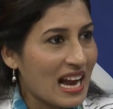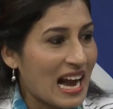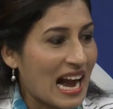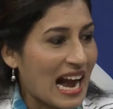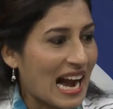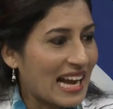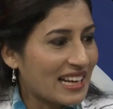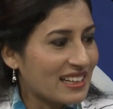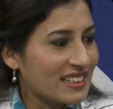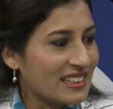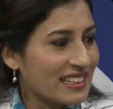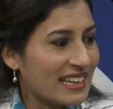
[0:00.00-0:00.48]

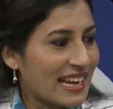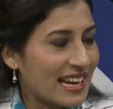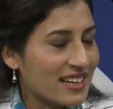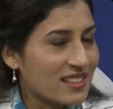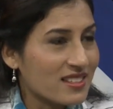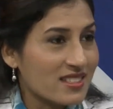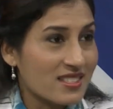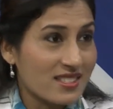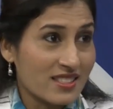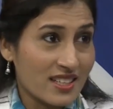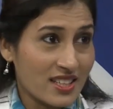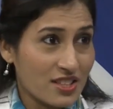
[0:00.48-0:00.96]
I didn't get
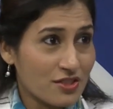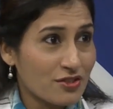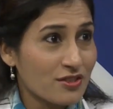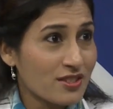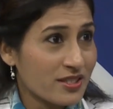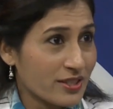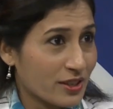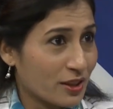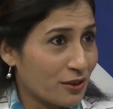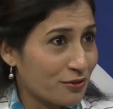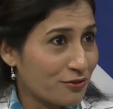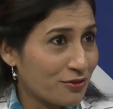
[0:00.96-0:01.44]
a seat
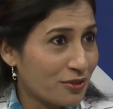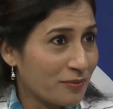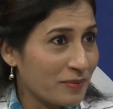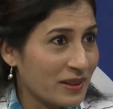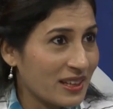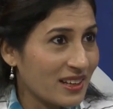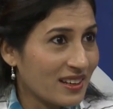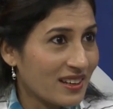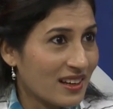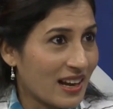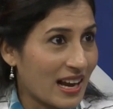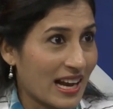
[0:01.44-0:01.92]
reserved for
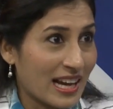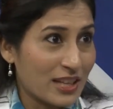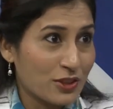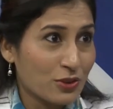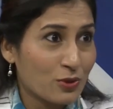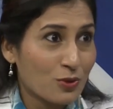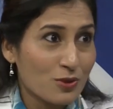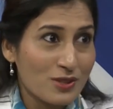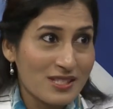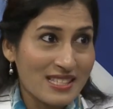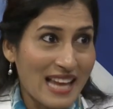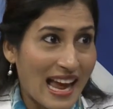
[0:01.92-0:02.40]
me. I had to
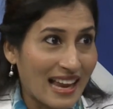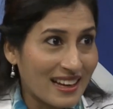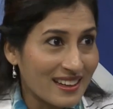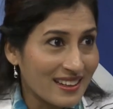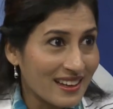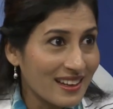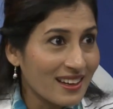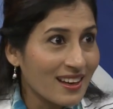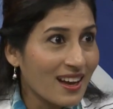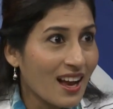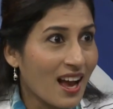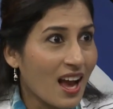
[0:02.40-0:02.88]
go
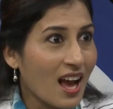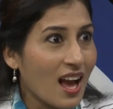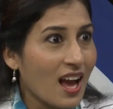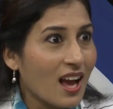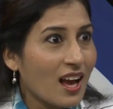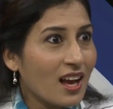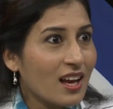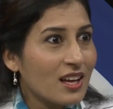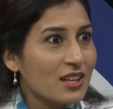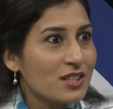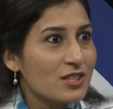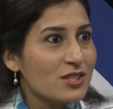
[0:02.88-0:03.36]
standing.
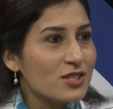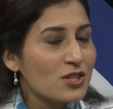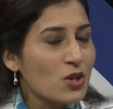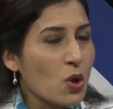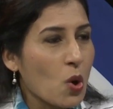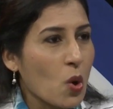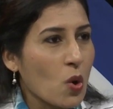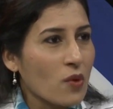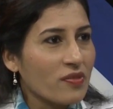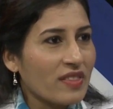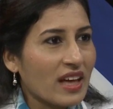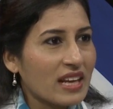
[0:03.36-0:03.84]

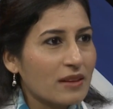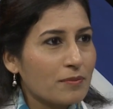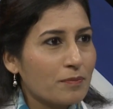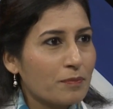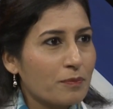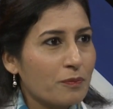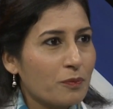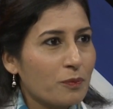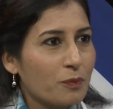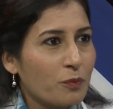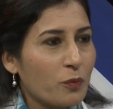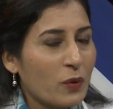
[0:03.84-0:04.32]
So that
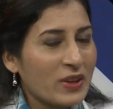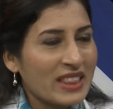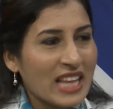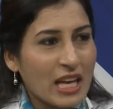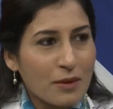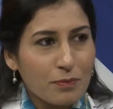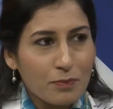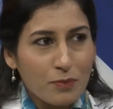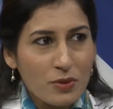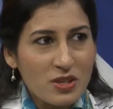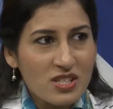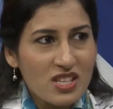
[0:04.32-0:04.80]
when
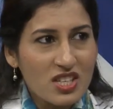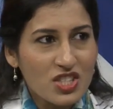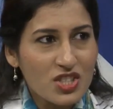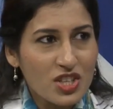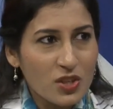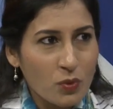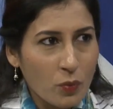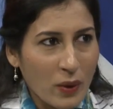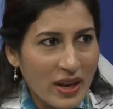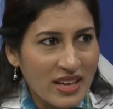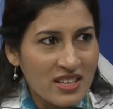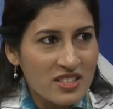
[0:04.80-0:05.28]
that
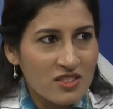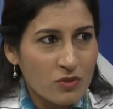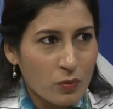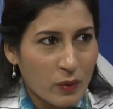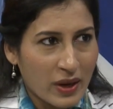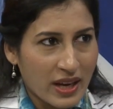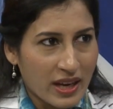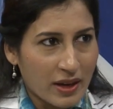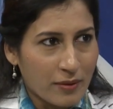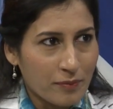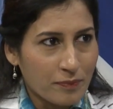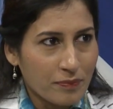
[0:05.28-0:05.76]
position went
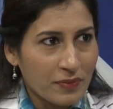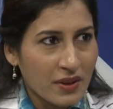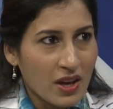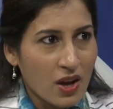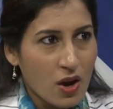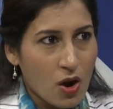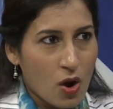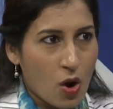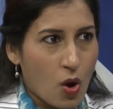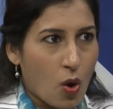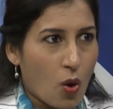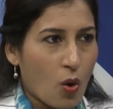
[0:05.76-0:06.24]
away,
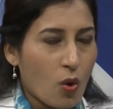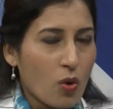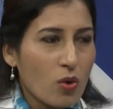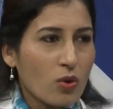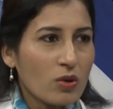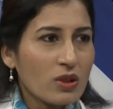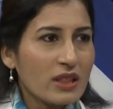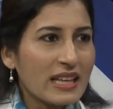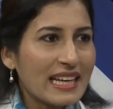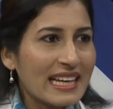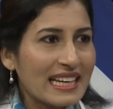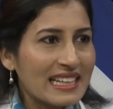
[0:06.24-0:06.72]

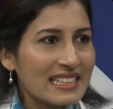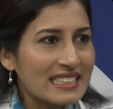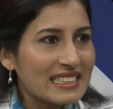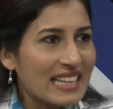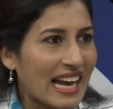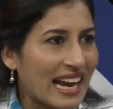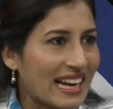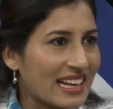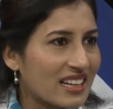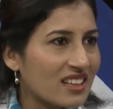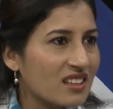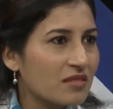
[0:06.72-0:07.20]
all the
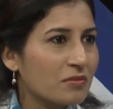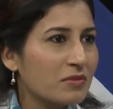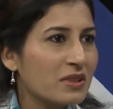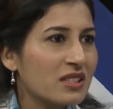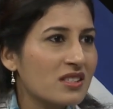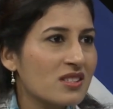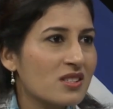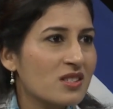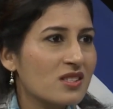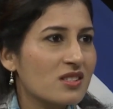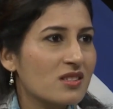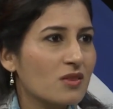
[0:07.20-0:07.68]

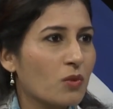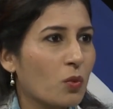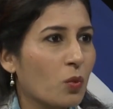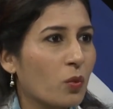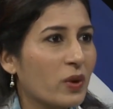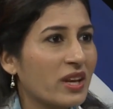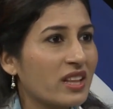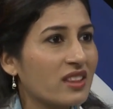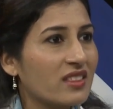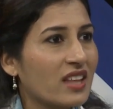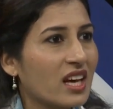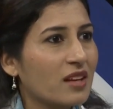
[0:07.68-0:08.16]
entitlements
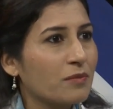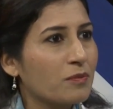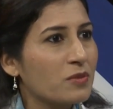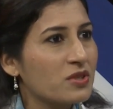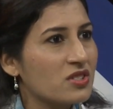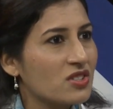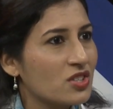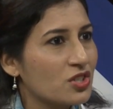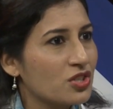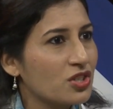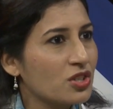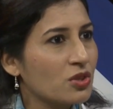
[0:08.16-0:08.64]
with that
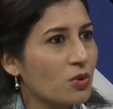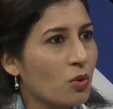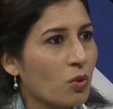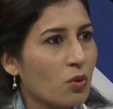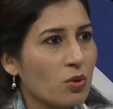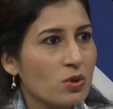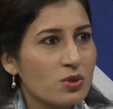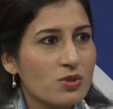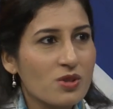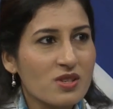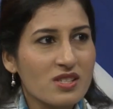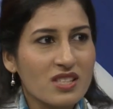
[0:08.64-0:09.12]
position
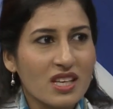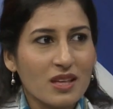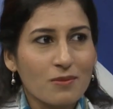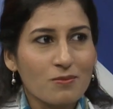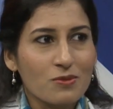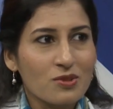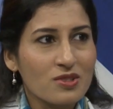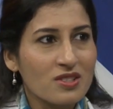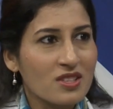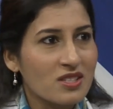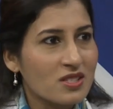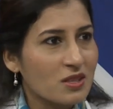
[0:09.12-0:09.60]
also seemed
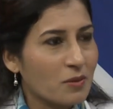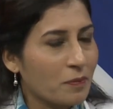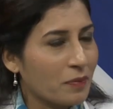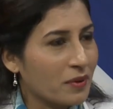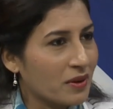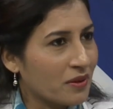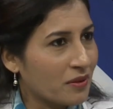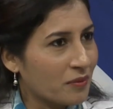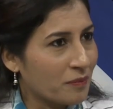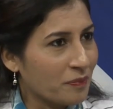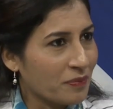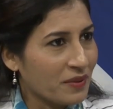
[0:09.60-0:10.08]
to
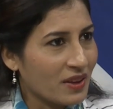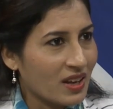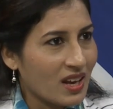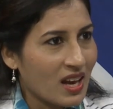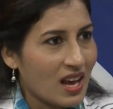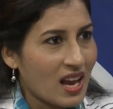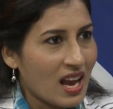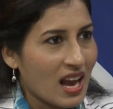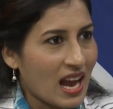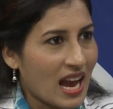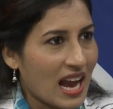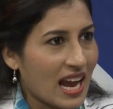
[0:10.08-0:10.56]
disappear.
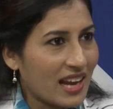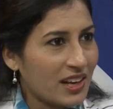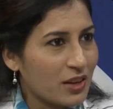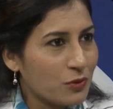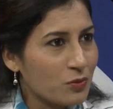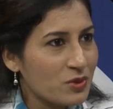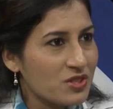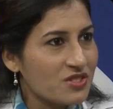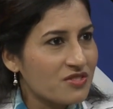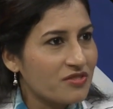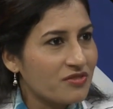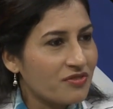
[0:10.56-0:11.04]
And it
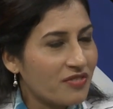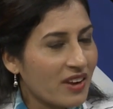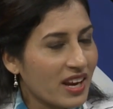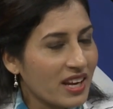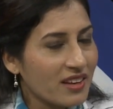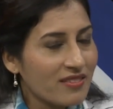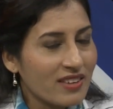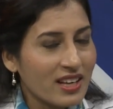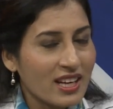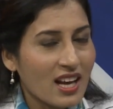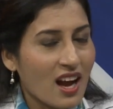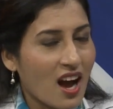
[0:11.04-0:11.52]
was very,
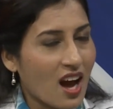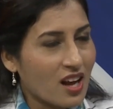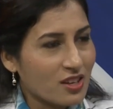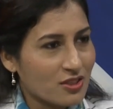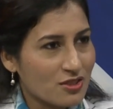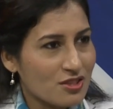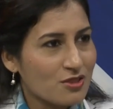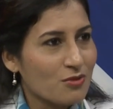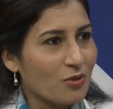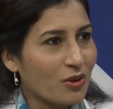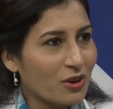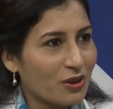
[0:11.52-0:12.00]
very hard to
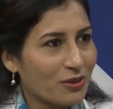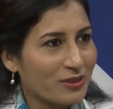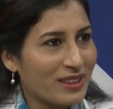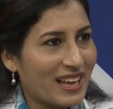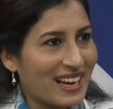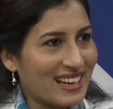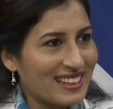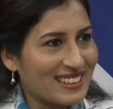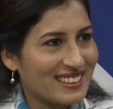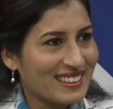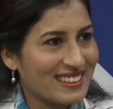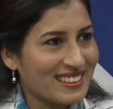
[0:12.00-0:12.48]
swallow
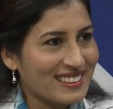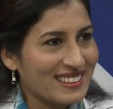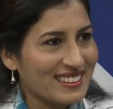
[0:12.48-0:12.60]
that.